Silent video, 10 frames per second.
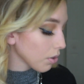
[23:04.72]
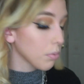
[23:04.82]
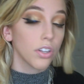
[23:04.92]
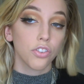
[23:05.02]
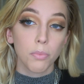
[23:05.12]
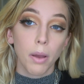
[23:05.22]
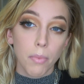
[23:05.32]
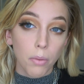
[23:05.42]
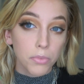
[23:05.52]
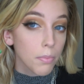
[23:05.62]
want to do my
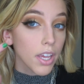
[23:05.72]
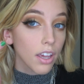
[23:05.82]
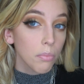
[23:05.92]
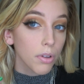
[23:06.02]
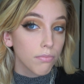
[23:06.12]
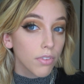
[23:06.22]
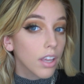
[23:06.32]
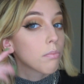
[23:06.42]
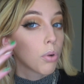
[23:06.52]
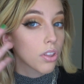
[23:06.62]
mom's makeup and
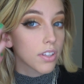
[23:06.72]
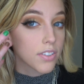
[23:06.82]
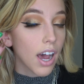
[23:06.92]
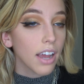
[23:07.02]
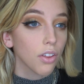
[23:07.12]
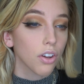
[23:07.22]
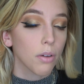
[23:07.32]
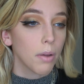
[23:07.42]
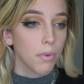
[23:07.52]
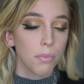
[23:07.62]
like put this eye look on
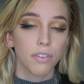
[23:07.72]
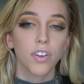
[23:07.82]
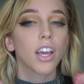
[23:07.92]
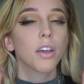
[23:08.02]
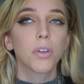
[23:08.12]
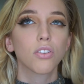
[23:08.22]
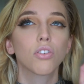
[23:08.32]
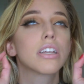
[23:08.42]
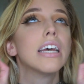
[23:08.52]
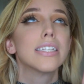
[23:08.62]
my mom. I feel like I can make her
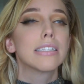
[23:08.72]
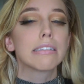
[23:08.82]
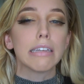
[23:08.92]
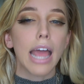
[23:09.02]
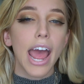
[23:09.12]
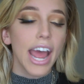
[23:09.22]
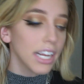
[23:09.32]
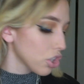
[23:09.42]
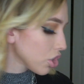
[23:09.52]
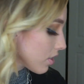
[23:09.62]
look
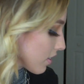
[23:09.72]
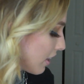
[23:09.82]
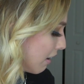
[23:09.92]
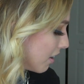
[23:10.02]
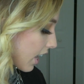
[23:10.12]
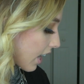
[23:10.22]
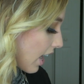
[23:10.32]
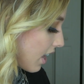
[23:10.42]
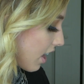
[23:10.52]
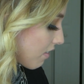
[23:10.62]
snatched. I
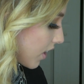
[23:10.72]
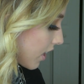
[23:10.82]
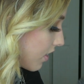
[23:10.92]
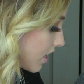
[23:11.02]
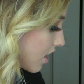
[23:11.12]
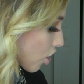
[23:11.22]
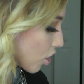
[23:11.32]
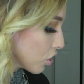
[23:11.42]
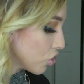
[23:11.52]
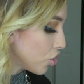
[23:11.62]
kind of have like the
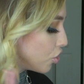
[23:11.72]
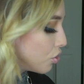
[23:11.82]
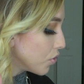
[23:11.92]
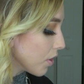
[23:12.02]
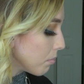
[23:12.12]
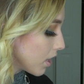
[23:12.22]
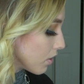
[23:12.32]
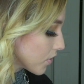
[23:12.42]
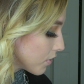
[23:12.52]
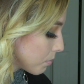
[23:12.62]
urge to do somebody
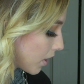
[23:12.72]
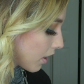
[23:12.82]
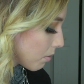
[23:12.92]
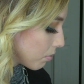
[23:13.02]
else's makeup